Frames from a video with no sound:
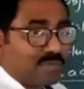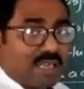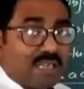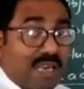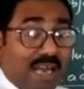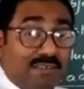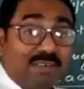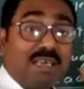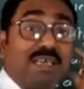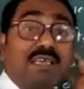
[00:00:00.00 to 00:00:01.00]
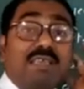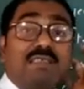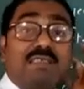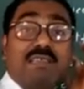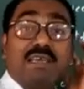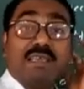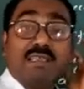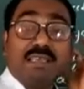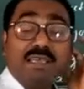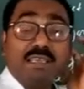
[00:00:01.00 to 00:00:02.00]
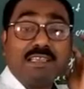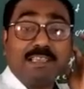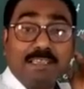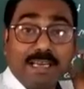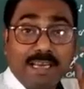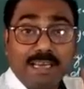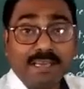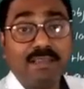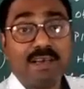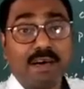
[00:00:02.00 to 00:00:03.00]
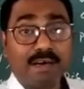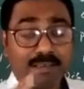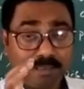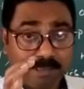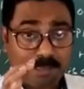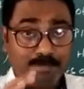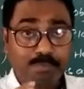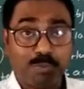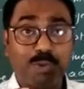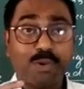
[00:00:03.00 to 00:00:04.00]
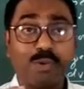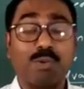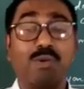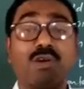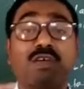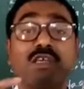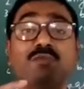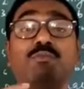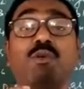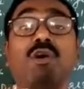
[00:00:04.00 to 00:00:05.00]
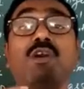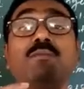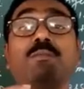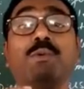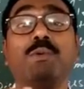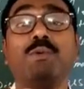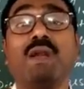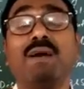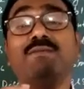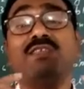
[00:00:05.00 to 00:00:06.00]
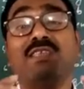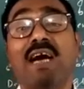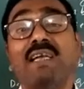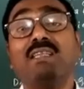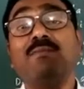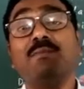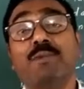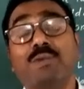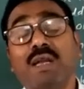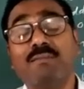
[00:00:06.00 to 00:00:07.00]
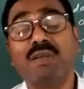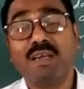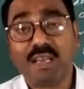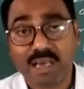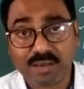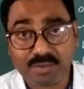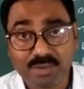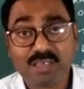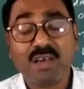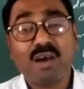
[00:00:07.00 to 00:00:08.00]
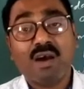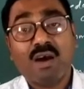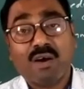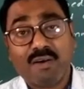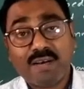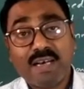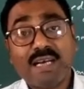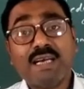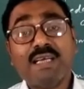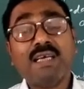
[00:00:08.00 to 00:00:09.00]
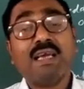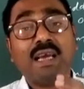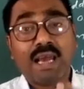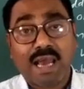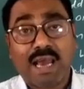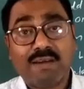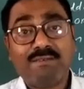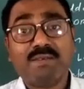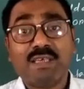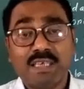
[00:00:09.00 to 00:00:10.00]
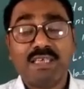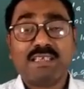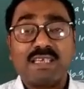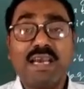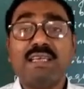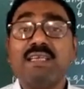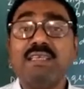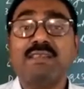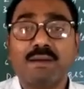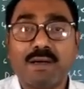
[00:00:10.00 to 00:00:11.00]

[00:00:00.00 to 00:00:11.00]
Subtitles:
the library is nothing than a simple code or a small programs that the programming language already have inside its